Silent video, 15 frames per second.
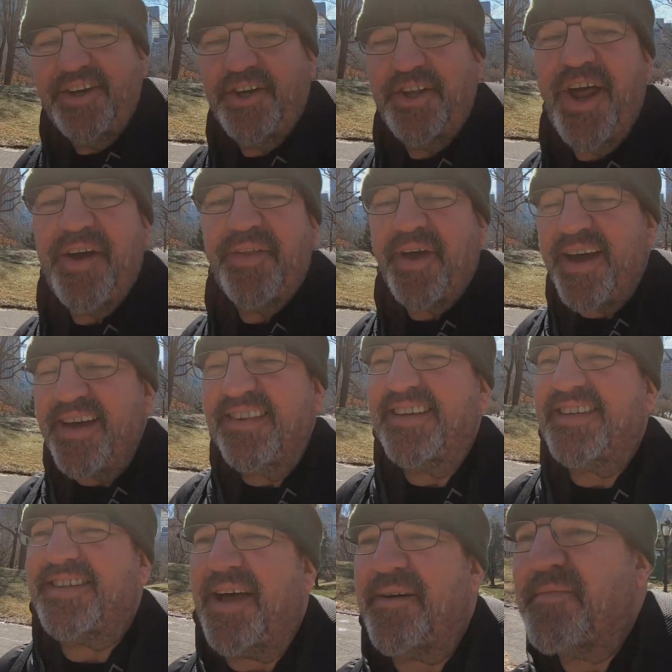you know that in
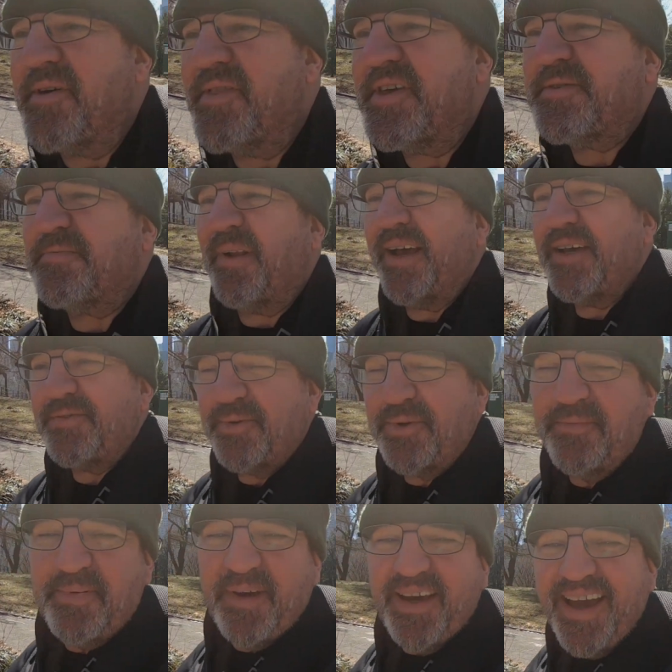the summer this place
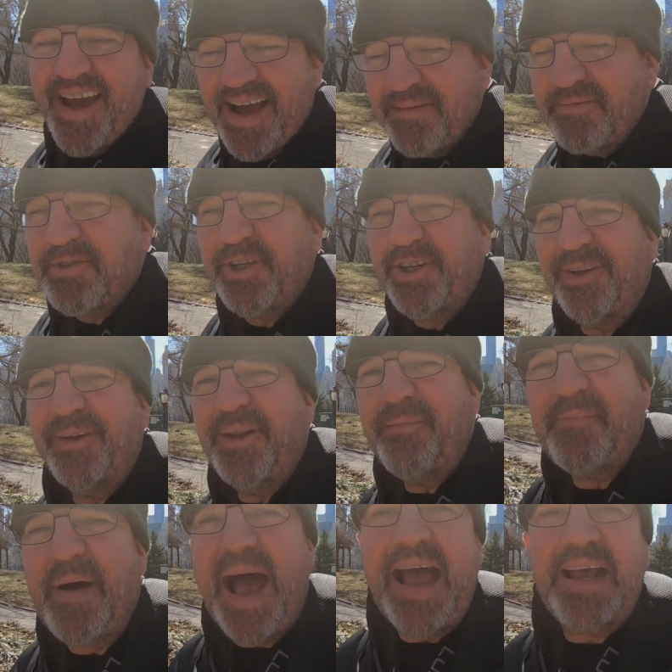would be absolutely
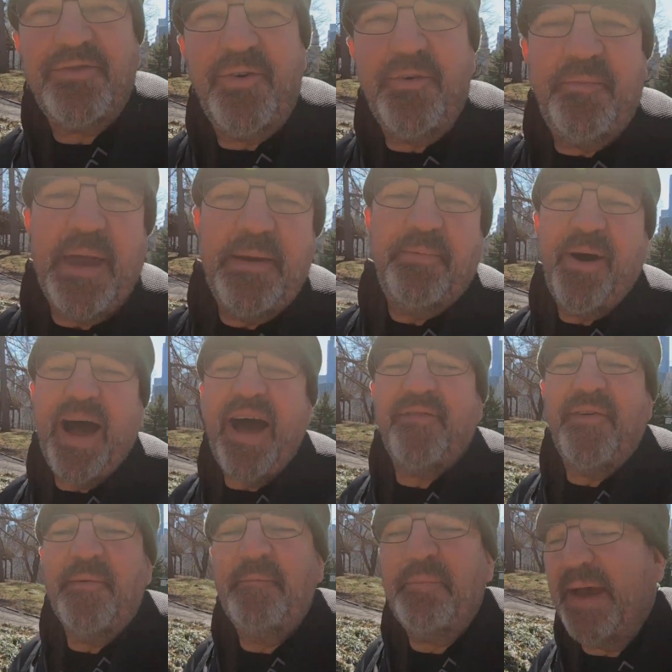packed with people
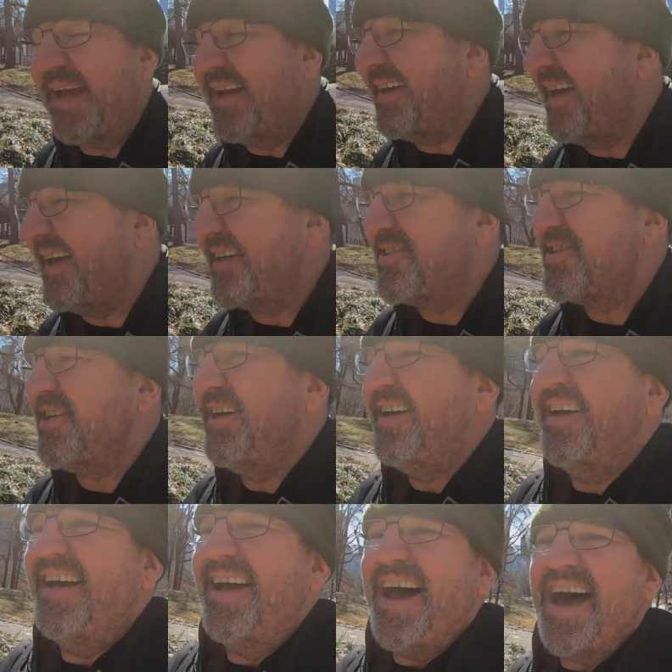having picnics
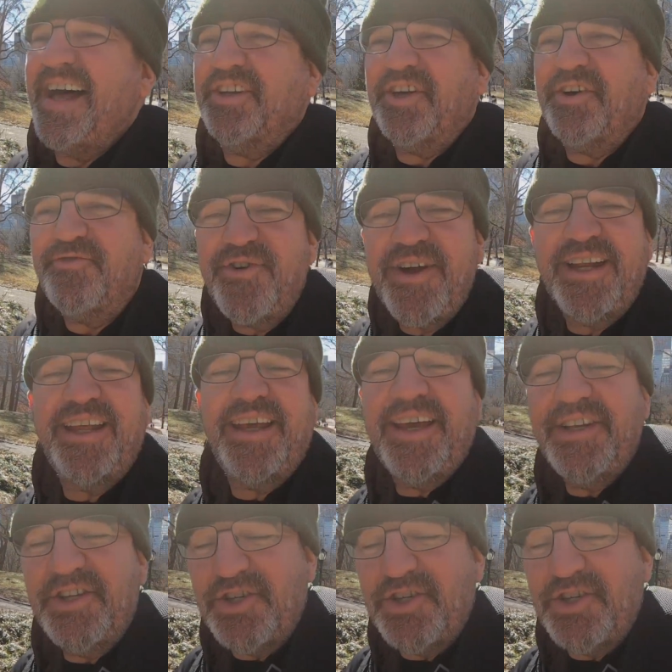and uh, really